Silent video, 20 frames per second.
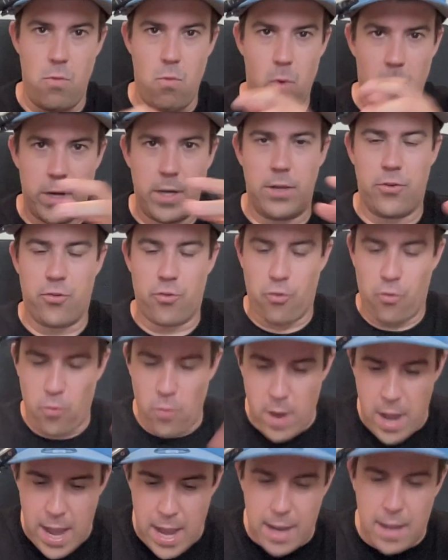you want to
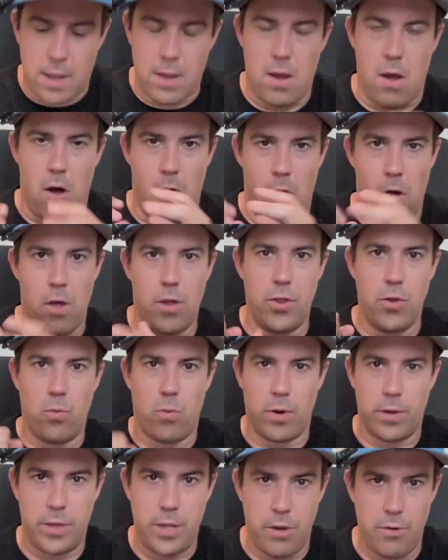track all the
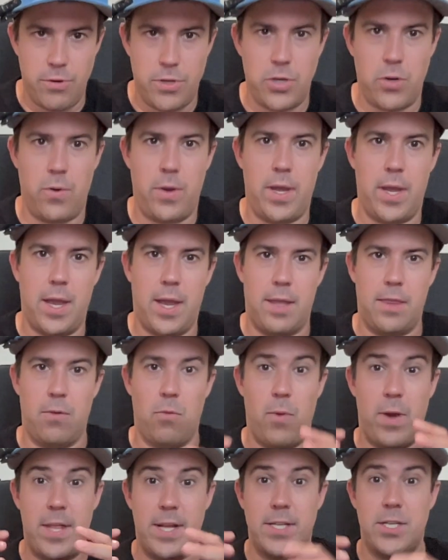work that you're doing, and
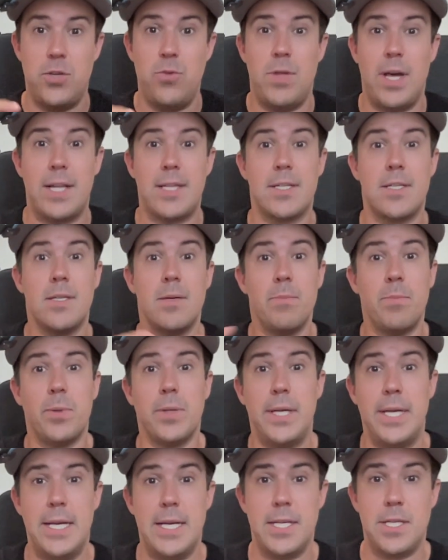the way to do that
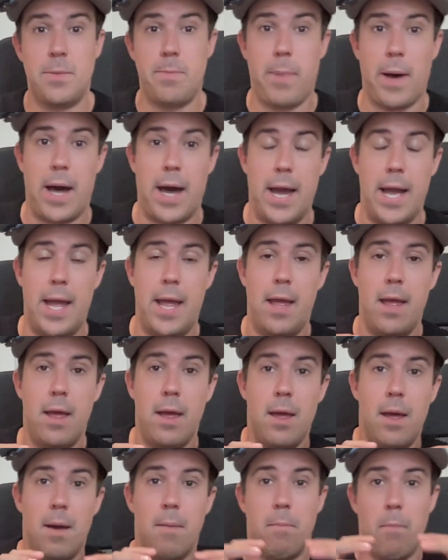simply is by
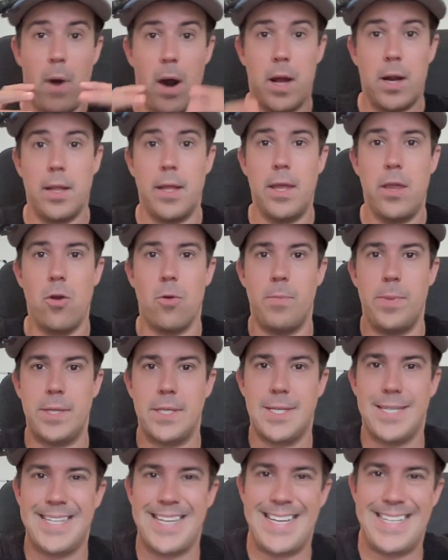modeling your
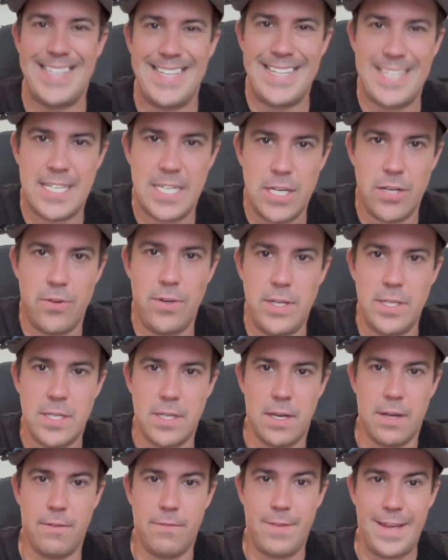business as a
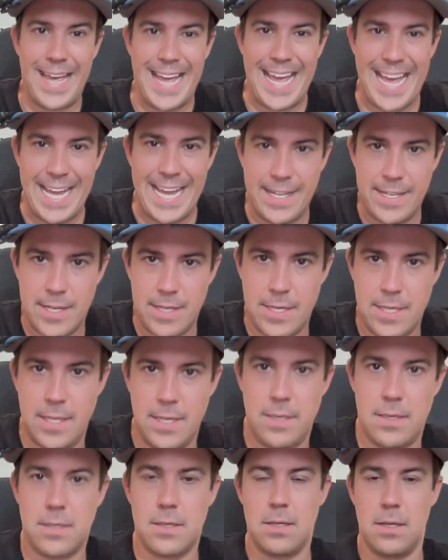series of
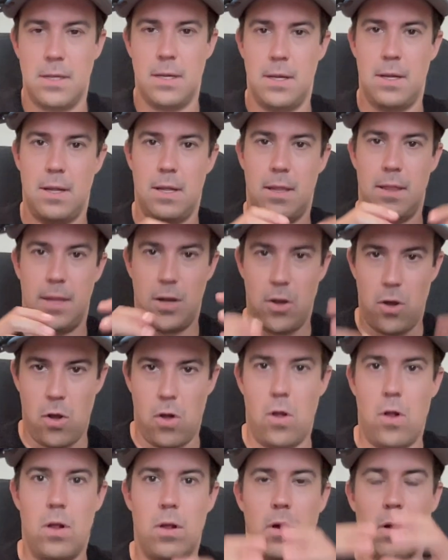entities that
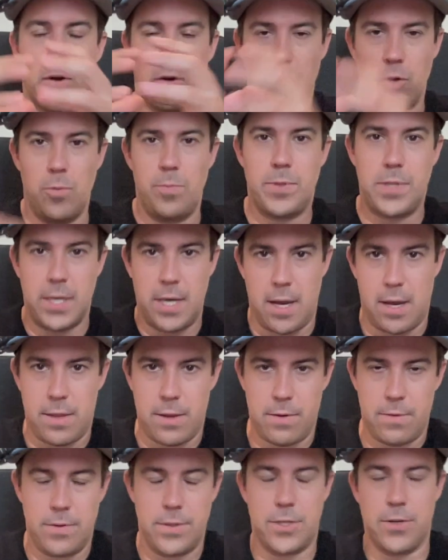all are grouped
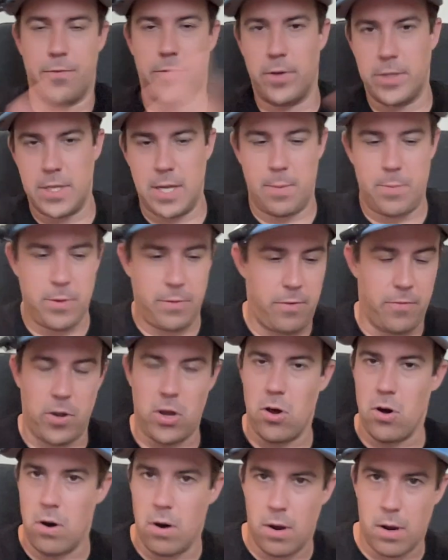together. So for example, if you
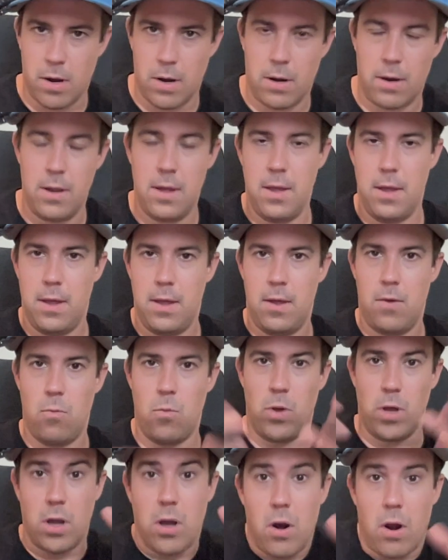have a car,
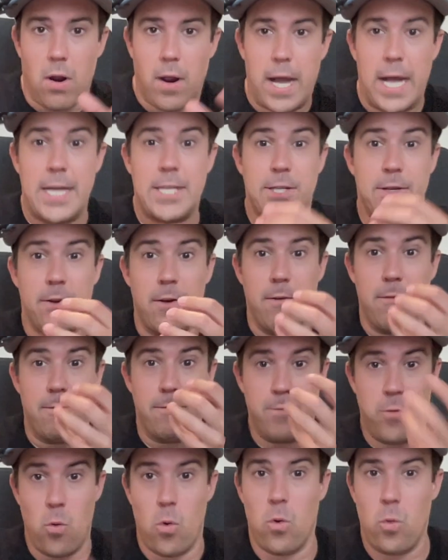well, a car has
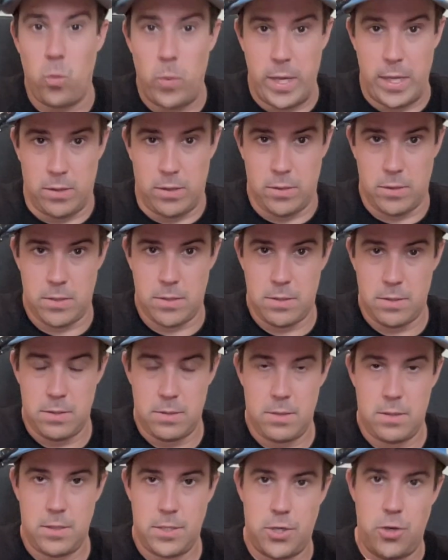4 wheels.
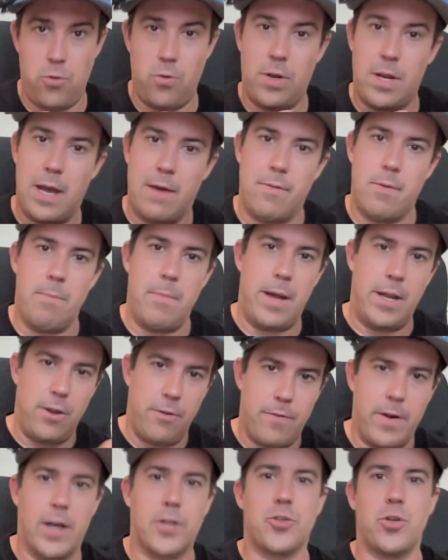So you could have a
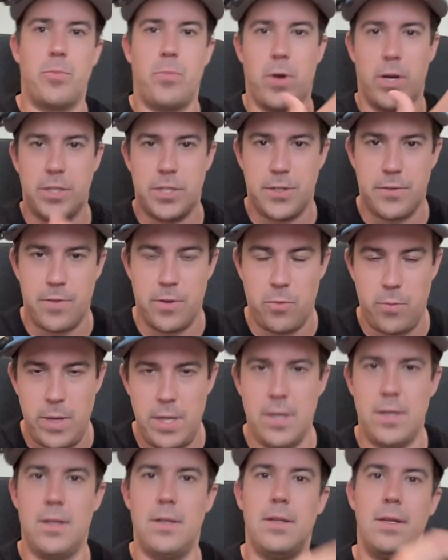manufacturing process for the
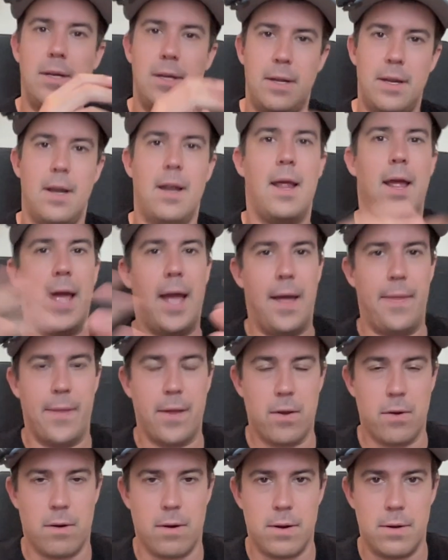wheel and
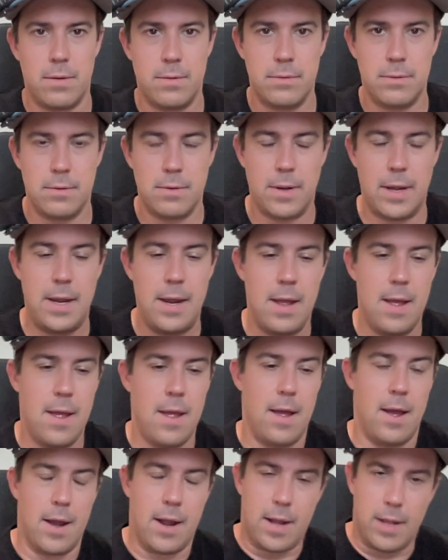the car. All right.
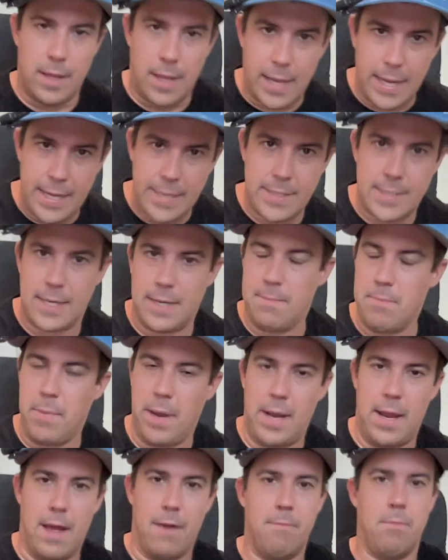A client
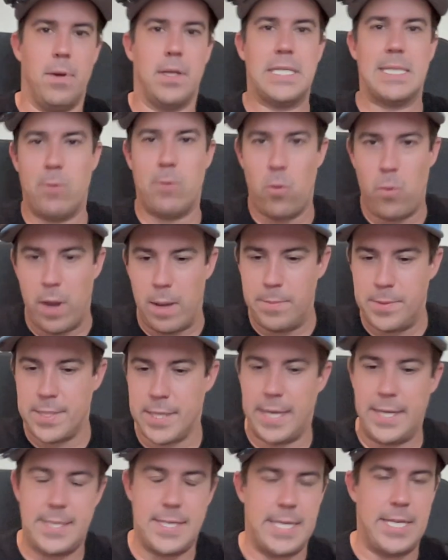might have multiple
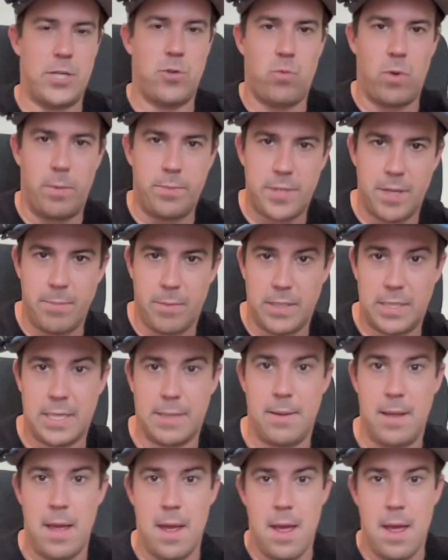websites, each website